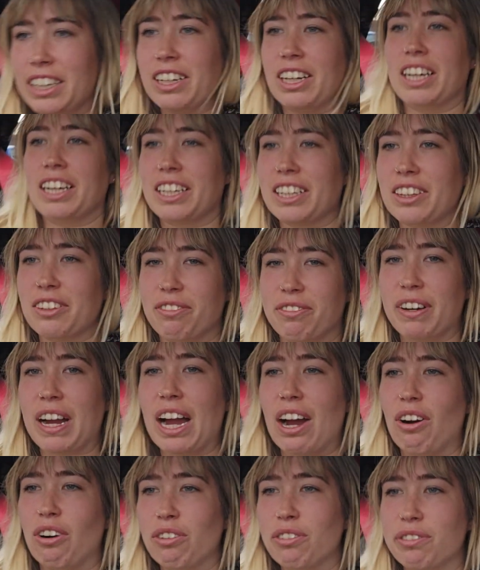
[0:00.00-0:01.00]
like the
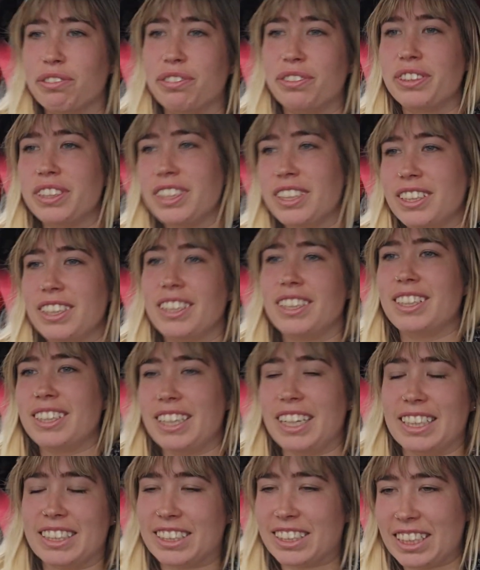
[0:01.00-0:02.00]
valve
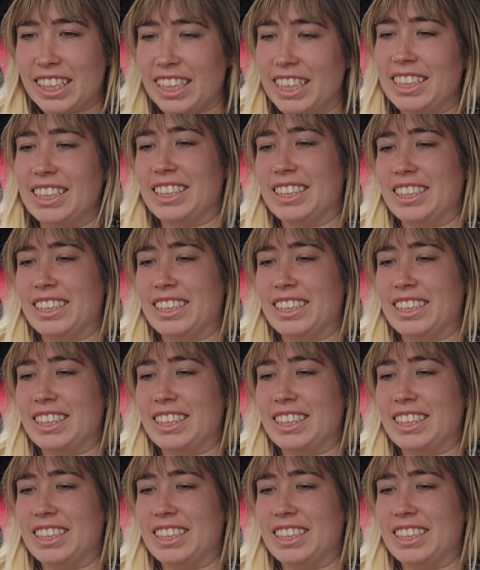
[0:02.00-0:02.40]
is